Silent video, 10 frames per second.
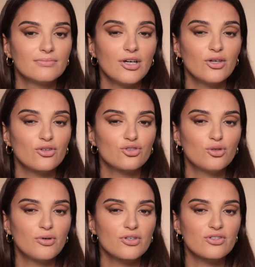They're
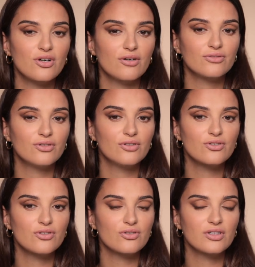super soft
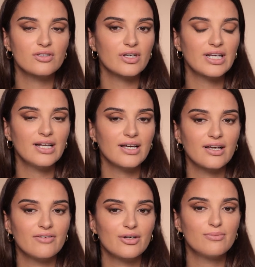also, so it's really like
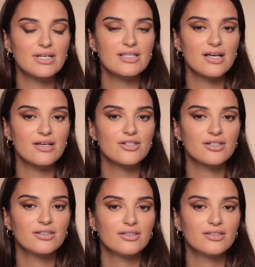having a massage.